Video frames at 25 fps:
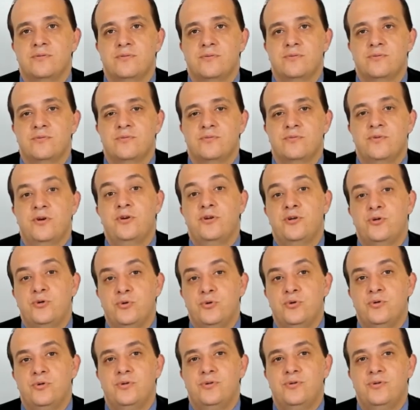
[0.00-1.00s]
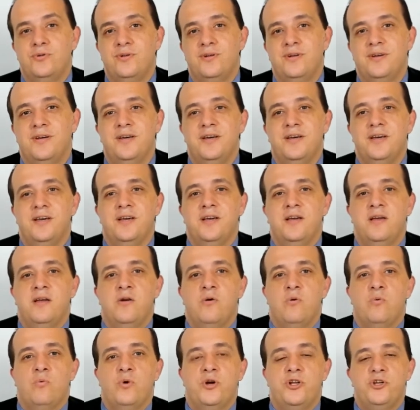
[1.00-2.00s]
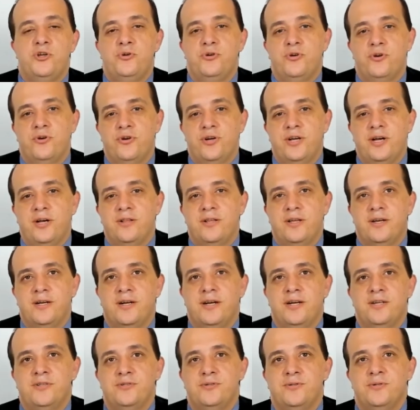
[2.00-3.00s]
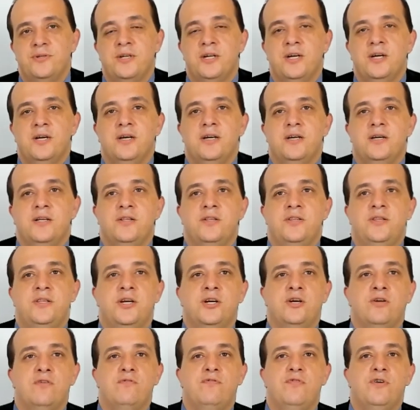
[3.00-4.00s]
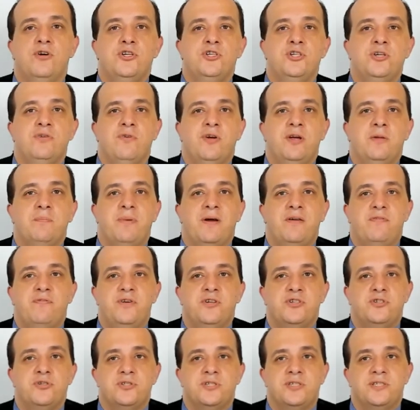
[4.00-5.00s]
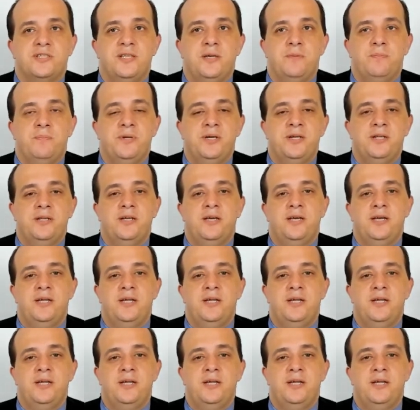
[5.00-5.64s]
very cool when you nerd out like I do. The conversion rate by featured snippet, it